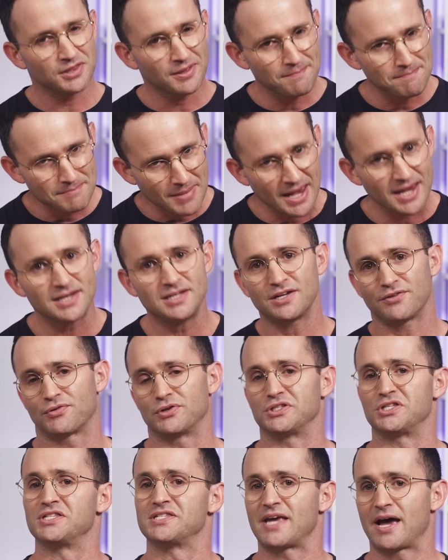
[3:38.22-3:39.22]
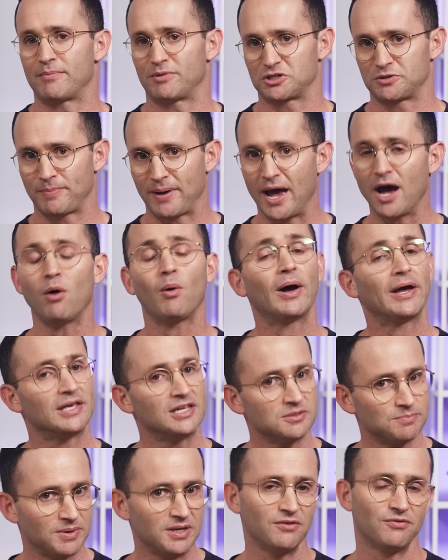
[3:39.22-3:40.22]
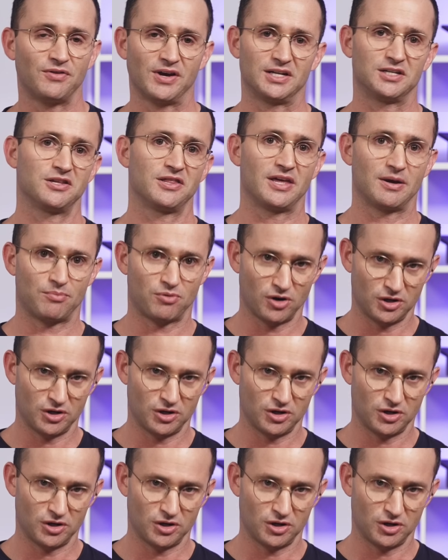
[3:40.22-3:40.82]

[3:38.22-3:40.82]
but the main difference is how much power is being fed to their